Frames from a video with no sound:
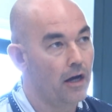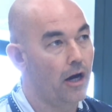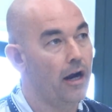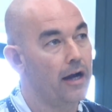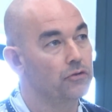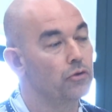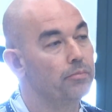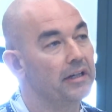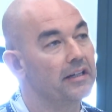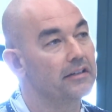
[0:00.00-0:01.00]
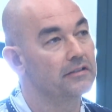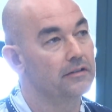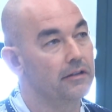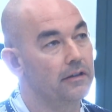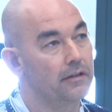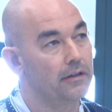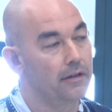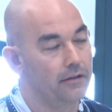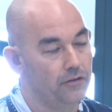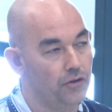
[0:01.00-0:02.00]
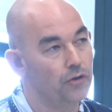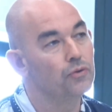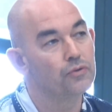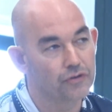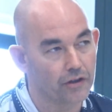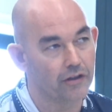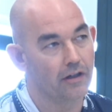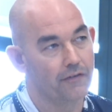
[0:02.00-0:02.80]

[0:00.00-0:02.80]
Our actual biggest user